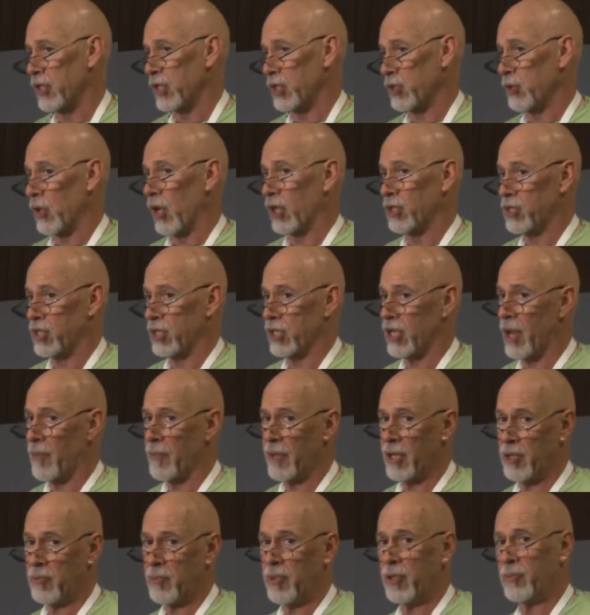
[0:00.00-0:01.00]
and destruction. How
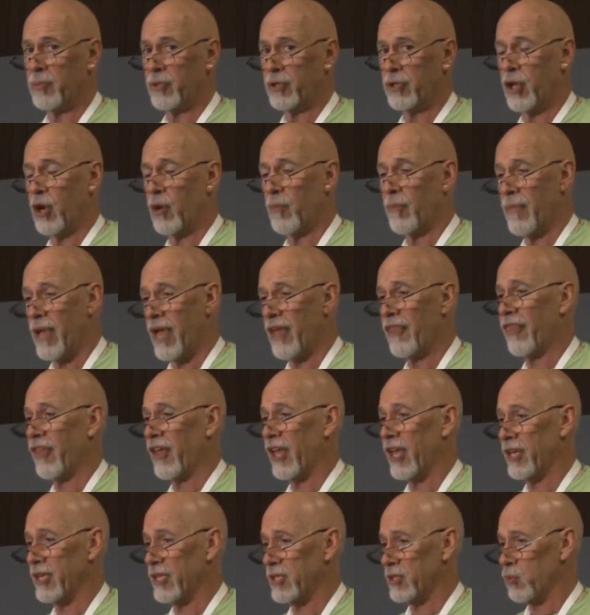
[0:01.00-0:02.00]
many people know
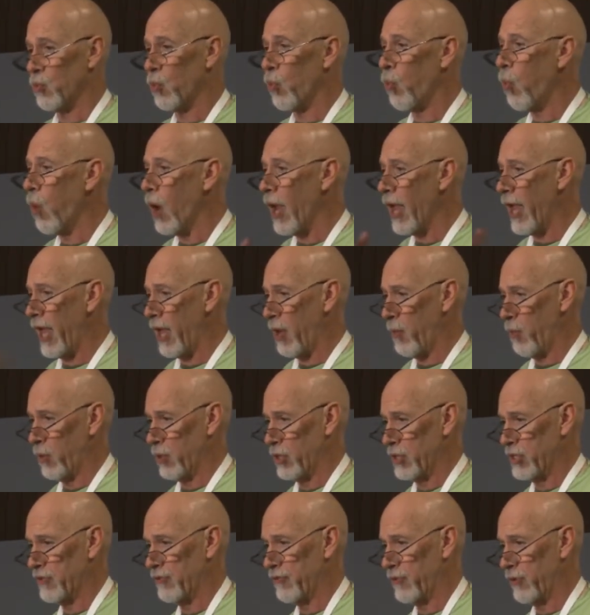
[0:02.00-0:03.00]
methane is way
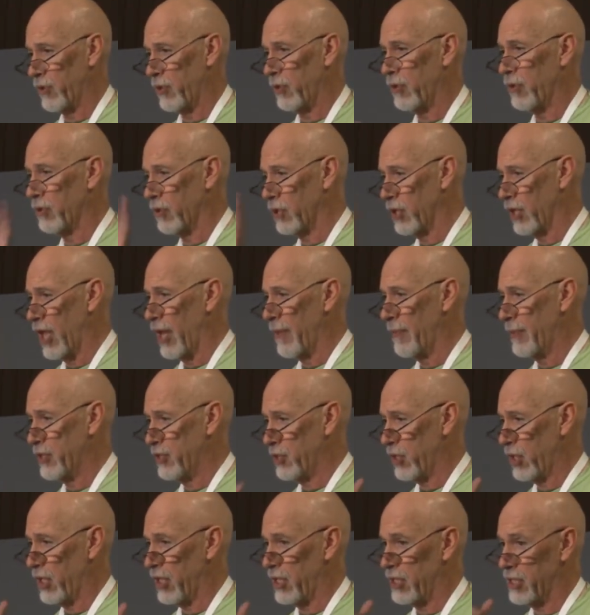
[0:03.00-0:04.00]
worse for climate
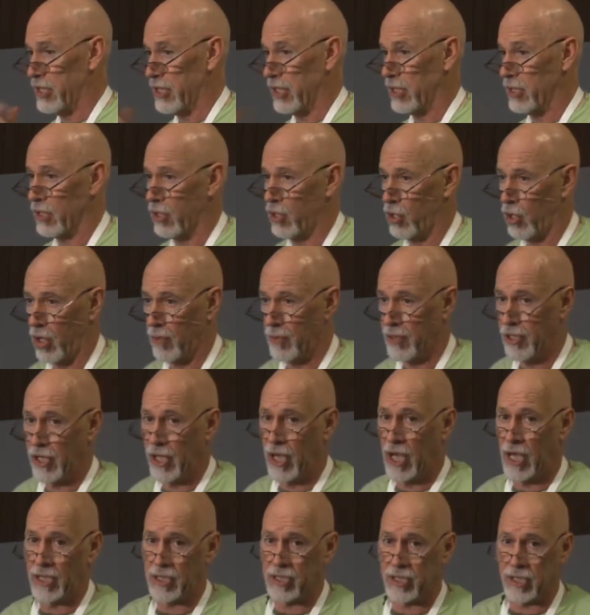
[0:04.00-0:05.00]
change than carbon
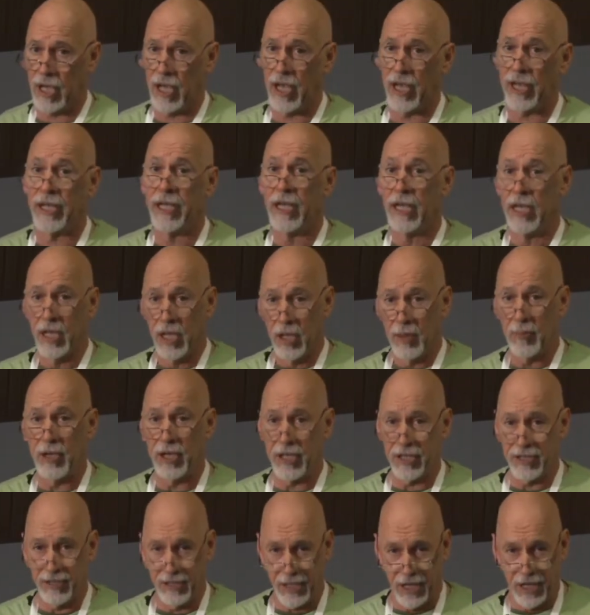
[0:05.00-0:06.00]
dioxide?
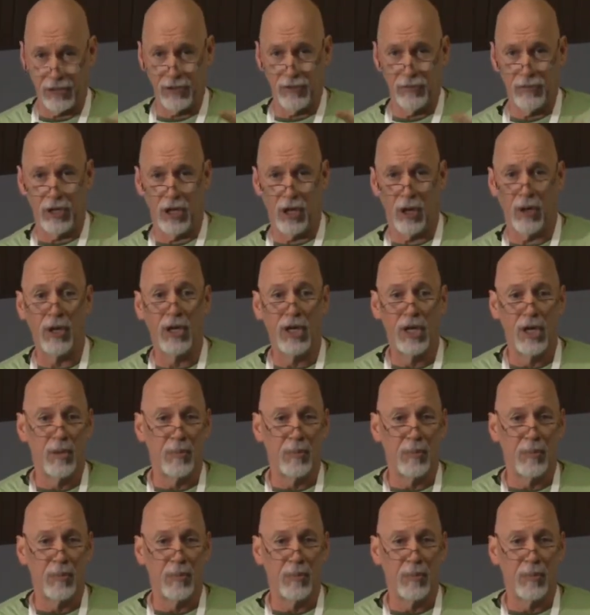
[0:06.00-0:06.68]
Yeah, you know,